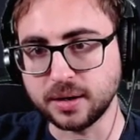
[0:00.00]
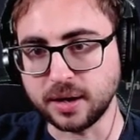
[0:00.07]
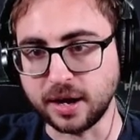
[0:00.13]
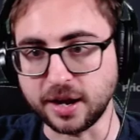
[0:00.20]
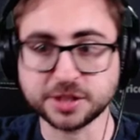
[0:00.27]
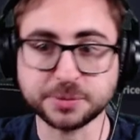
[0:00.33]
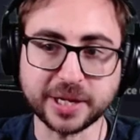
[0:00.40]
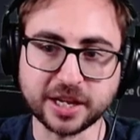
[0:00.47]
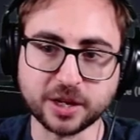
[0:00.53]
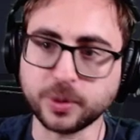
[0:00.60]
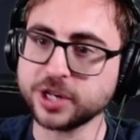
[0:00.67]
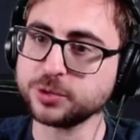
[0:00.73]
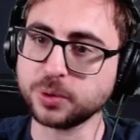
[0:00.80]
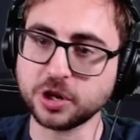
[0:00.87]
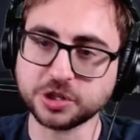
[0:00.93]
Speaking of
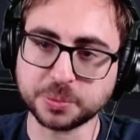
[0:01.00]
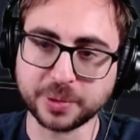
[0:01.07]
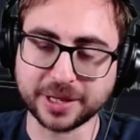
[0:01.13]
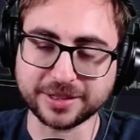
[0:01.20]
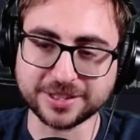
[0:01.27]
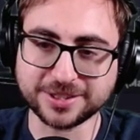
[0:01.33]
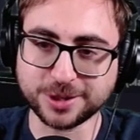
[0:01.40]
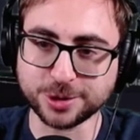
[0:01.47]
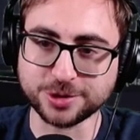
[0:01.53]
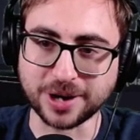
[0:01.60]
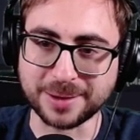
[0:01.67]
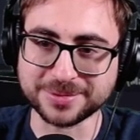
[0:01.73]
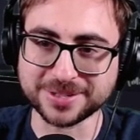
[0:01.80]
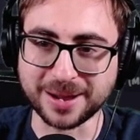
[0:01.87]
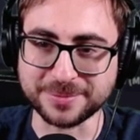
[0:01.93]
which, we're also playing this 2-drop
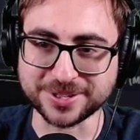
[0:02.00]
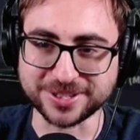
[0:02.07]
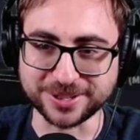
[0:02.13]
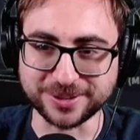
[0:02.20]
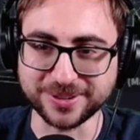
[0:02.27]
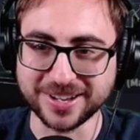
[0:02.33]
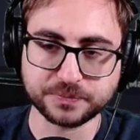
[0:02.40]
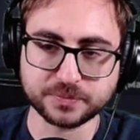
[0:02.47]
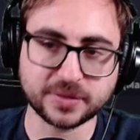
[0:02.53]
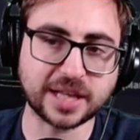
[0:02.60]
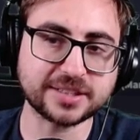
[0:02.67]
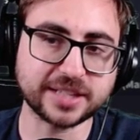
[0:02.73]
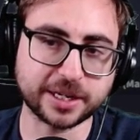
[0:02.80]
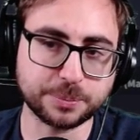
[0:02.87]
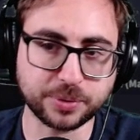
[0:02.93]
Zamasu. That's
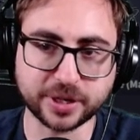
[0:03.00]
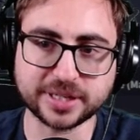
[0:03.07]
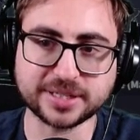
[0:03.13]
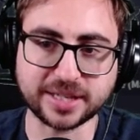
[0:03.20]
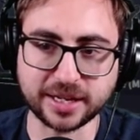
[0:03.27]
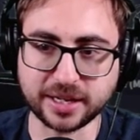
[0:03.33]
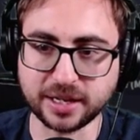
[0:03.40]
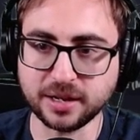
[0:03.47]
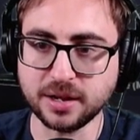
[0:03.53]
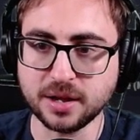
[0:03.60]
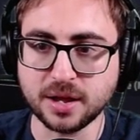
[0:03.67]
like pretty sticky.